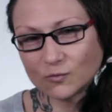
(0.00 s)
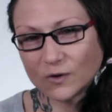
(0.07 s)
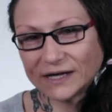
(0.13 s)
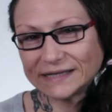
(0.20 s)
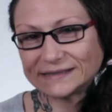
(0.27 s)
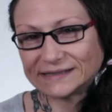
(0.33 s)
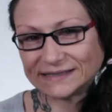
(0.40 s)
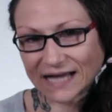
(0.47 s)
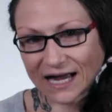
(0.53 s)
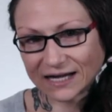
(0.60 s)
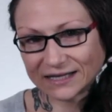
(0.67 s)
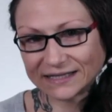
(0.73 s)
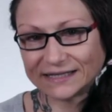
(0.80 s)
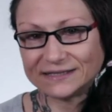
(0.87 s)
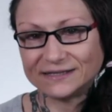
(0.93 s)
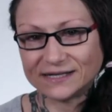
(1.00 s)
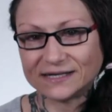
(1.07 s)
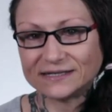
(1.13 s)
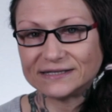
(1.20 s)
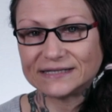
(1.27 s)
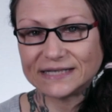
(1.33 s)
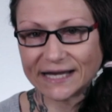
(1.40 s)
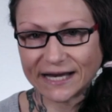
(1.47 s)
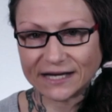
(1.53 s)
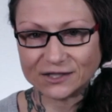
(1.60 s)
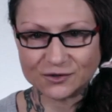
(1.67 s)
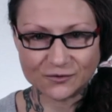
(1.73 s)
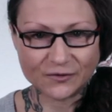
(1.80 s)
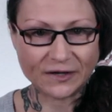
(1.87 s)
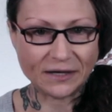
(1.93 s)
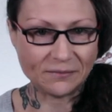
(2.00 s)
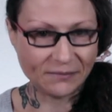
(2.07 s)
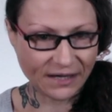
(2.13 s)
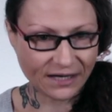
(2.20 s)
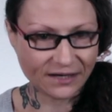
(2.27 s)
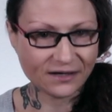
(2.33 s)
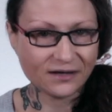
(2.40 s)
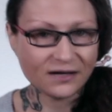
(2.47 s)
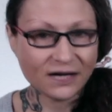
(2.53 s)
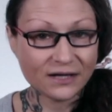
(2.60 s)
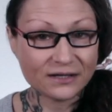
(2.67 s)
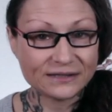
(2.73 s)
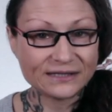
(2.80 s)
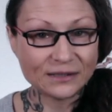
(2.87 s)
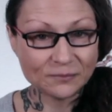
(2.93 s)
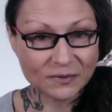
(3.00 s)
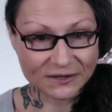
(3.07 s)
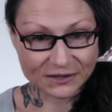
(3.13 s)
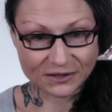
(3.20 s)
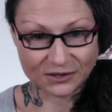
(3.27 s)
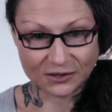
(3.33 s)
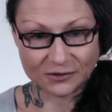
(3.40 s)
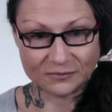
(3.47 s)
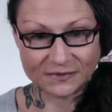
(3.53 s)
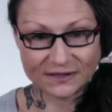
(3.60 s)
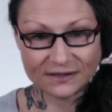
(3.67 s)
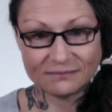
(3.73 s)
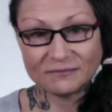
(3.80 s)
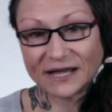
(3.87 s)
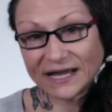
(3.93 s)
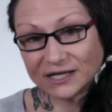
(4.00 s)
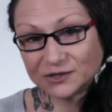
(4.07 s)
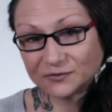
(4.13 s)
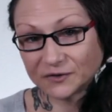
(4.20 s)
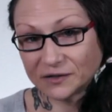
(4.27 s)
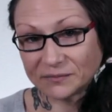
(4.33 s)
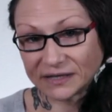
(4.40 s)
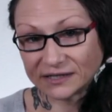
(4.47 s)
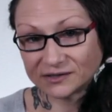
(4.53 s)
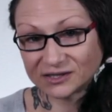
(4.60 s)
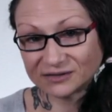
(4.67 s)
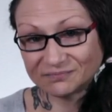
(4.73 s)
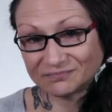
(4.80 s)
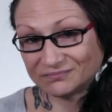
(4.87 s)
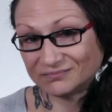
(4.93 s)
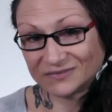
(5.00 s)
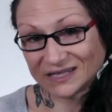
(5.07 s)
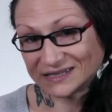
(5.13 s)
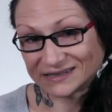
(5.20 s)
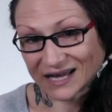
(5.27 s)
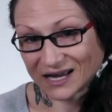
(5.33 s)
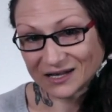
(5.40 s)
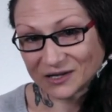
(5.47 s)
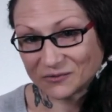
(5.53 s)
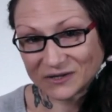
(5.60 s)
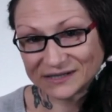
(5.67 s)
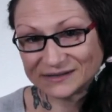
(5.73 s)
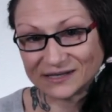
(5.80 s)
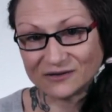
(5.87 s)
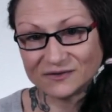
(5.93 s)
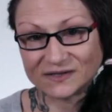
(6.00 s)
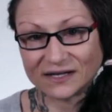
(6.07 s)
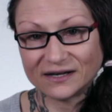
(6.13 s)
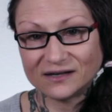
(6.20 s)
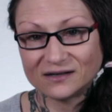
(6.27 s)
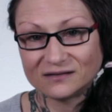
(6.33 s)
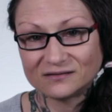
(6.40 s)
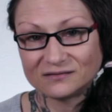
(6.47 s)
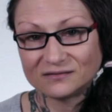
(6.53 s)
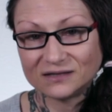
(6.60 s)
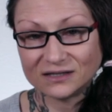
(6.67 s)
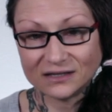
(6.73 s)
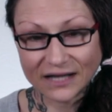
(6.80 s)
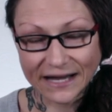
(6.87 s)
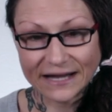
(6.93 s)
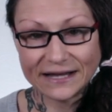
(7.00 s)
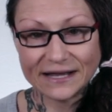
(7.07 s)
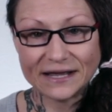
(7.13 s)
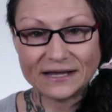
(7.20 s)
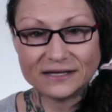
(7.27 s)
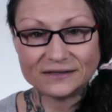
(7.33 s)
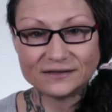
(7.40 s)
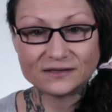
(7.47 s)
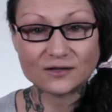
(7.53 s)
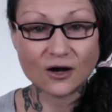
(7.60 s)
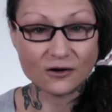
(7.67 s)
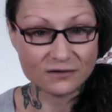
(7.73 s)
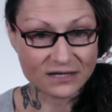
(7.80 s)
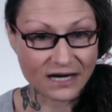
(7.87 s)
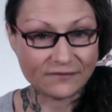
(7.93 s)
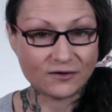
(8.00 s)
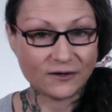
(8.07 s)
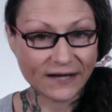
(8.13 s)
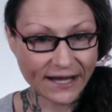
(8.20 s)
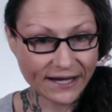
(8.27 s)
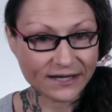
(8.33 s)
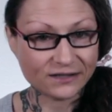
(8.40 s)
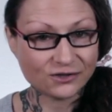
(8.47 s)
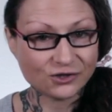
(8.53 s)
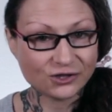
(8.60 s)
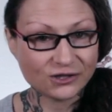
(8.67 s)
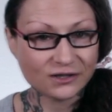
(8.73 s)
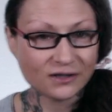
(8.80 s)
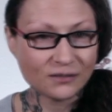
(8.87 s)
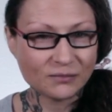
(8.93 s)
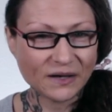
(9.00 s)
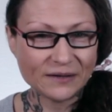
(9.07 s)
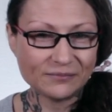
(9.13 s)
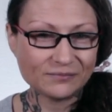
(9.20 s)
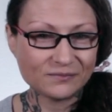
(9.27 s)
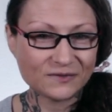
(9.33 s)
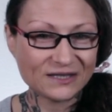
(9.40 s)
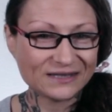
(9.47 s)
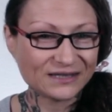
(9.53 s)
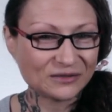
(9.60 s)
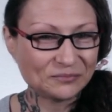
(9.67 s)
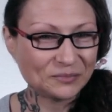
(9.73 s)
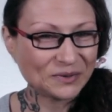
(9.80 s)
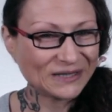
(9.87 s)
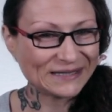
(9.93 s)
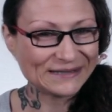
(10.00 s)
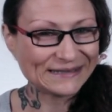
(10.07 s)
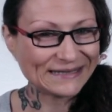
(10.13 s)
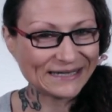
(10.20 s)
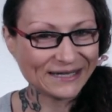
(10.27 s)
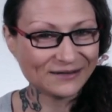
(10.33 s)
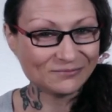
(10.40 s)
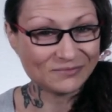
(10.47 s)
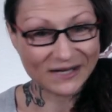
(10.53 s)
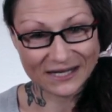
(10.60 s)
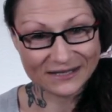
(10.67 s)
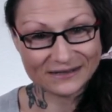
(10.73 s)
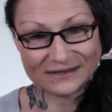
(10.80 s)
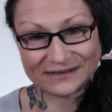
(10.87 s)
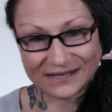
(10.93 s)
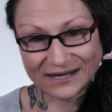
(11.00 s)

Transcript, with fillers: what exactly does cage-free mean? In the simplest terms, cage-free means exactly what it sounds like. Laying hens are never caged. But the simplicity ends